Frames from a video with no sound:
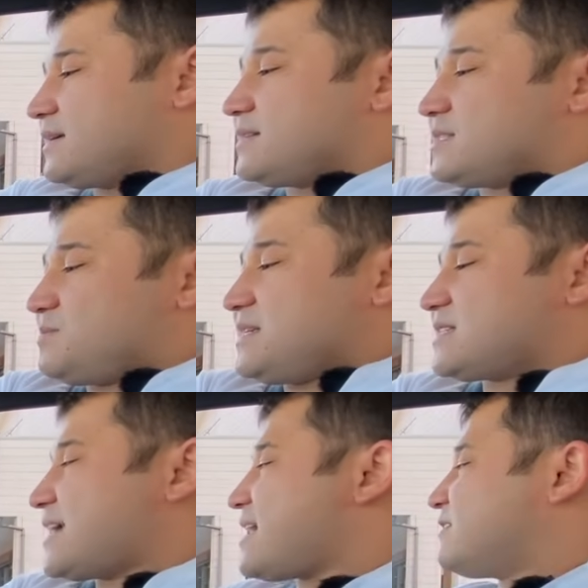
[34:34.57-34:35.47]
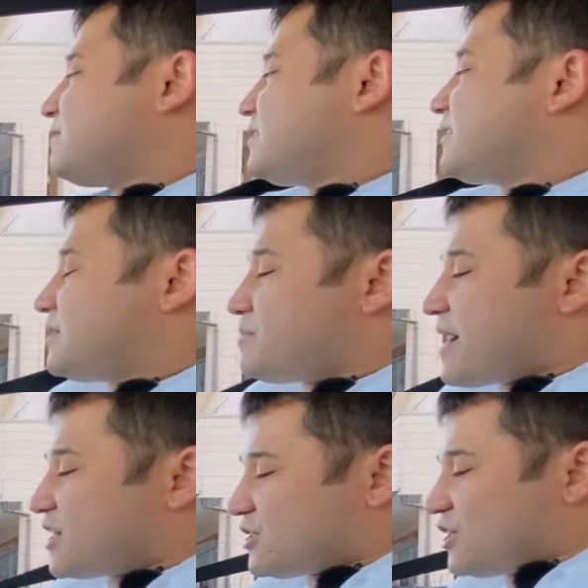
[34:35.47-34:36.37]
This being said, we are at the
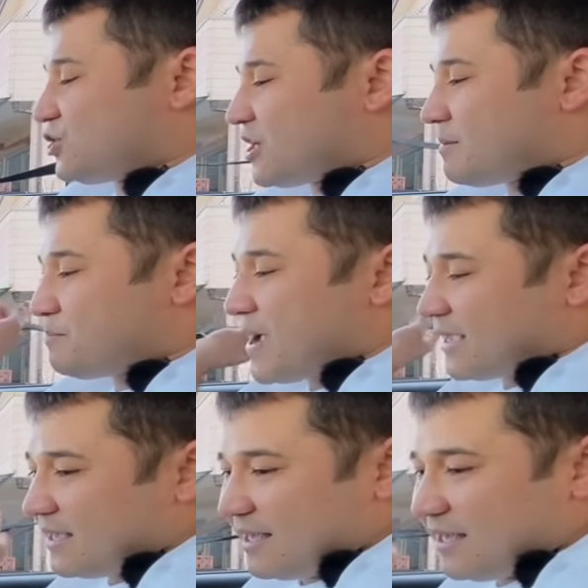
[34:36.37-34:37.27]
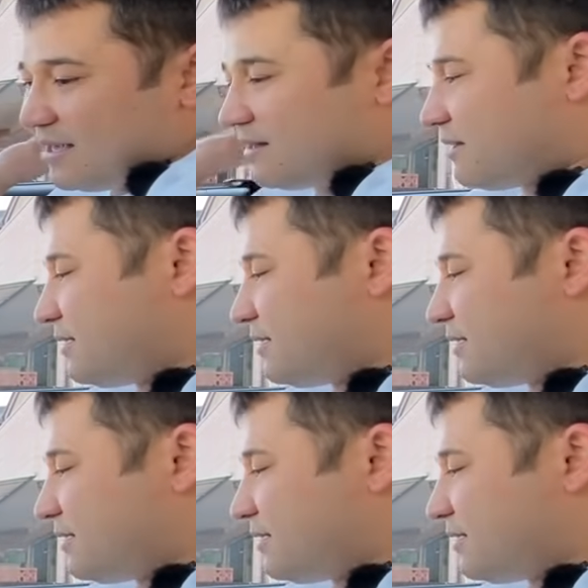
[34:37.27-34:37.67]
backside shop back again.